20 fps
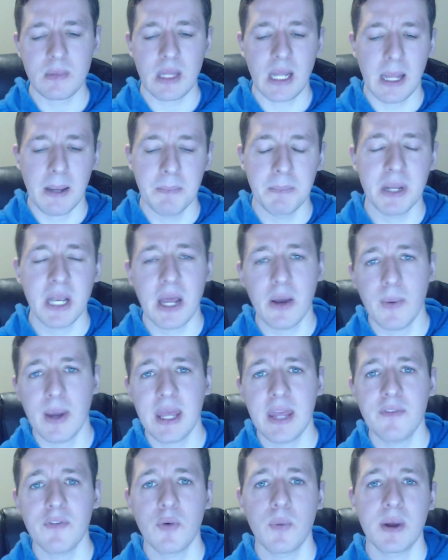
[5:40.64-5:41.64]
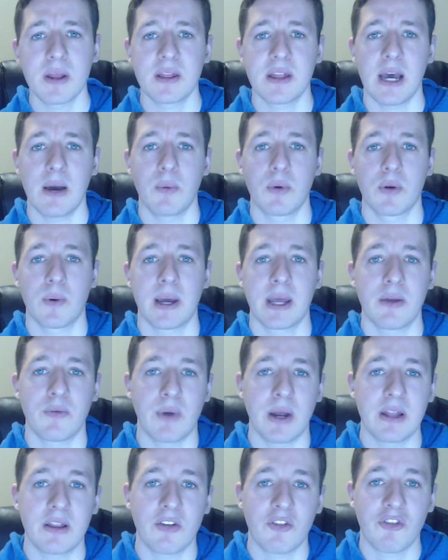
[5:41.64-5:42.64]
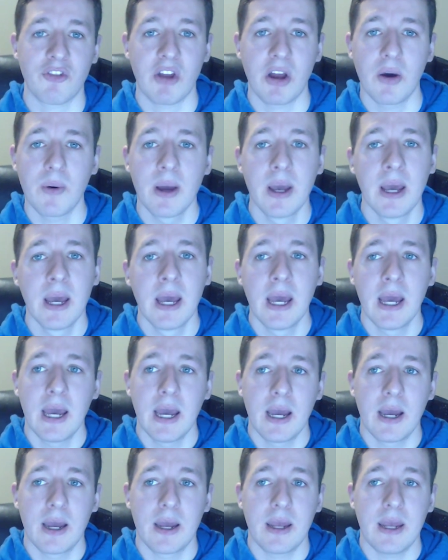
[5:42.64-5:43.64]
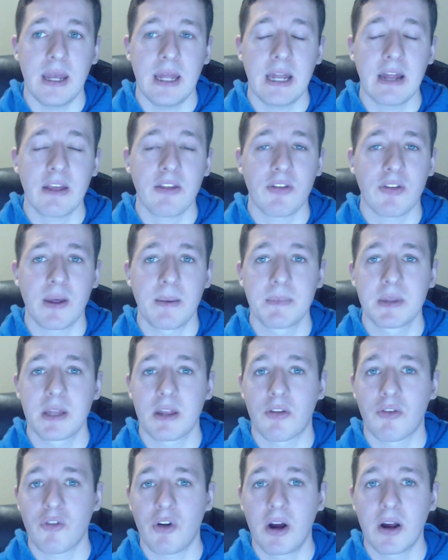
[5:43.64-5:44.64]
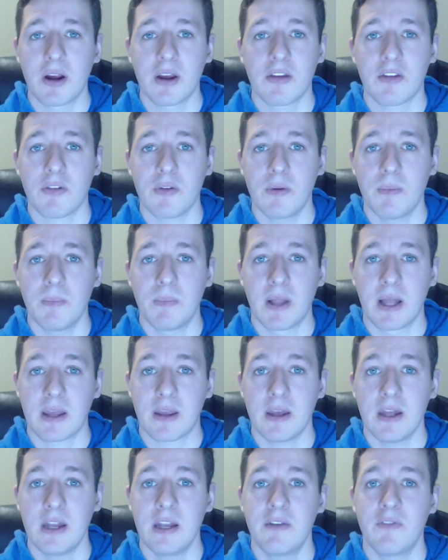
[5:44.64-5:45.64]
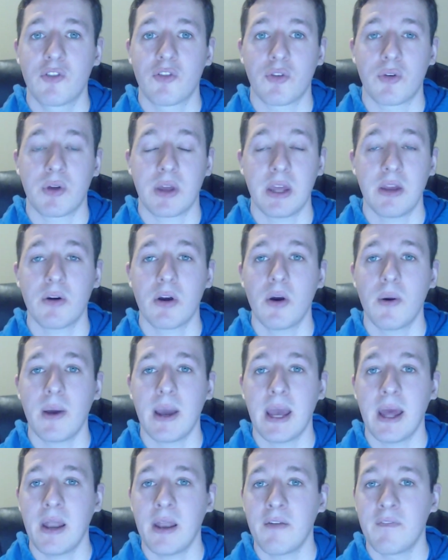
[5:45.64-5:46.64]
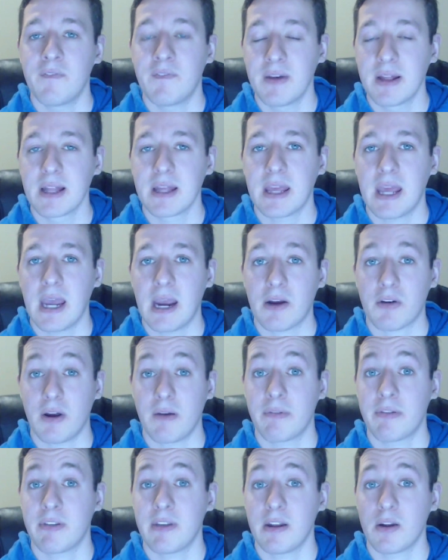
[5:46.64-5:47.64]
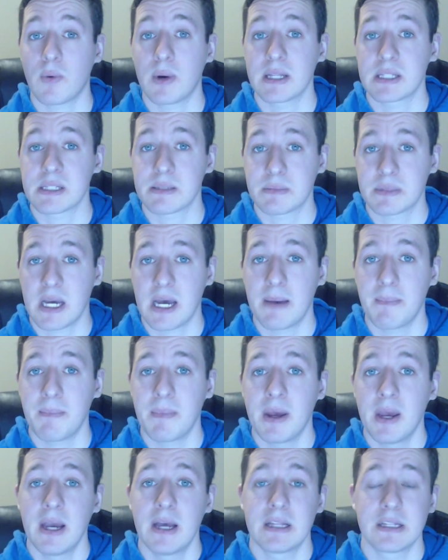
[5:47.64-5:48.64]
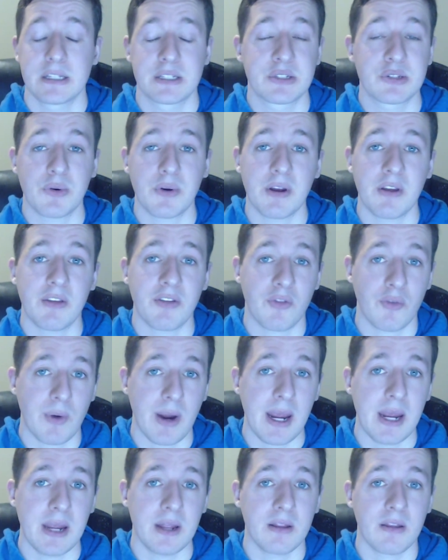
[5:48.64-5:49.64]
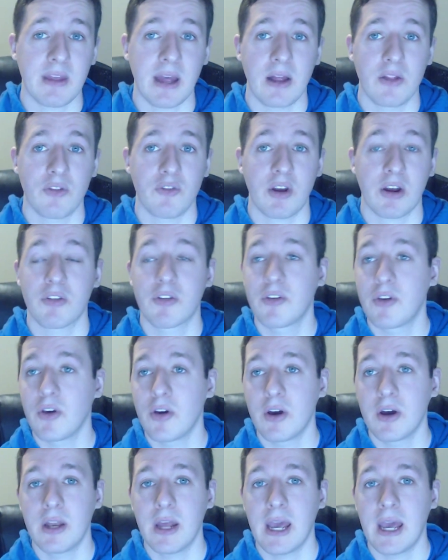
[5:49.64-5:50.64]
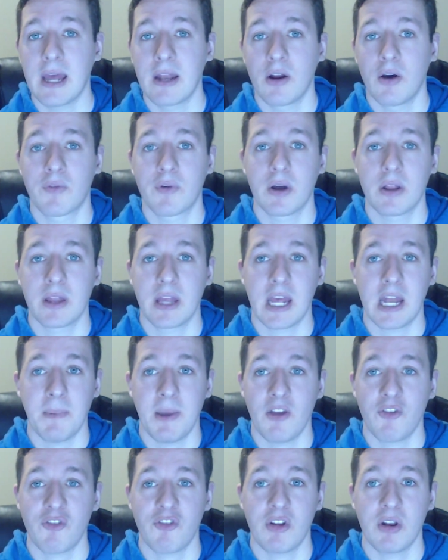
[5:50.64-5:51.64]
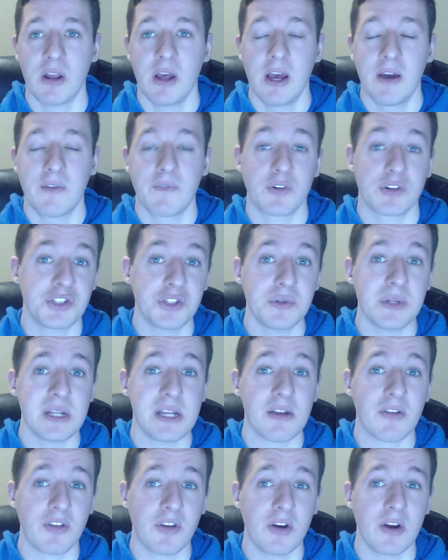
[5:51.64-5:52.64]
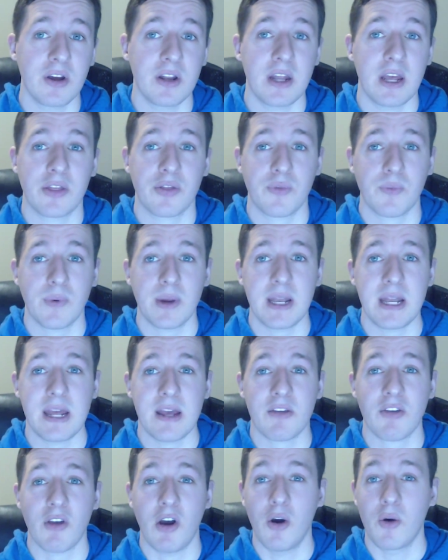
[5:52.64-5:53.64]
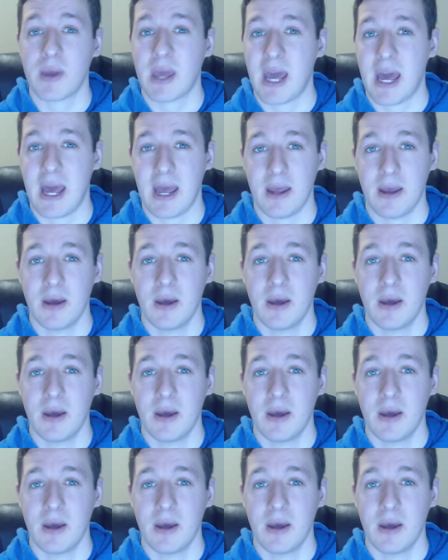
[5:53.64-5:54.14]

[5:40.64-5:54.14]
But anyway, even with that, what do I rate this show? It has some of the strongest like individual hero and villain character I've seen in quite some time. The story's great, the soundtrack's good, and overall the animation for 2D is good, 3D is okay.